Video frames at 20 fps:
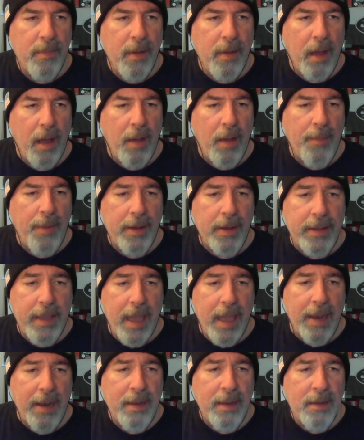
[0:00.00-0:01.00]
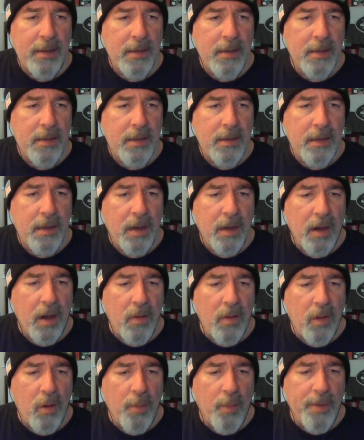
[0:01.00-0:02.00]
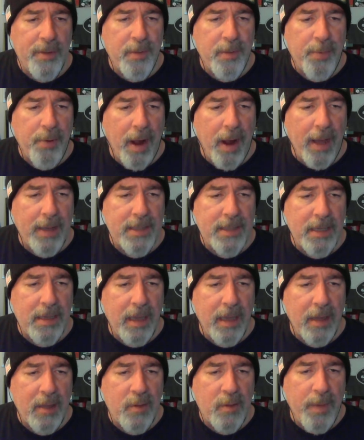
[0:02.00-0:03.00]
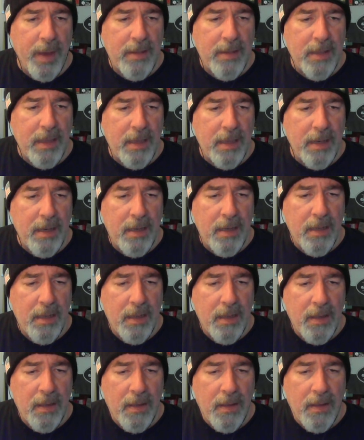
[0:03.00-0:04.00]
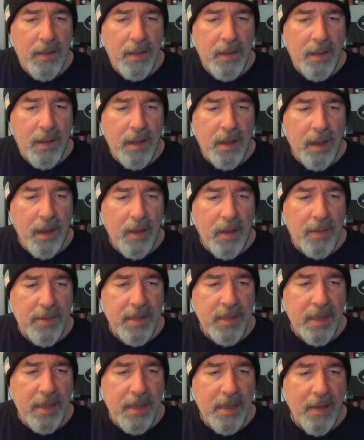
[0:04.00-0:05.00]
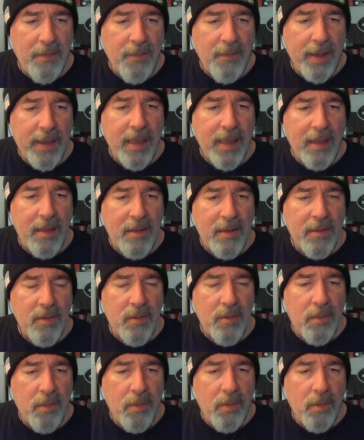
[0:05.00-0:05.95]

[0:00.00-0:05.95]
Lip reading: Again, a little bit surprising. Expected. Let's see. Yeah, Vikings.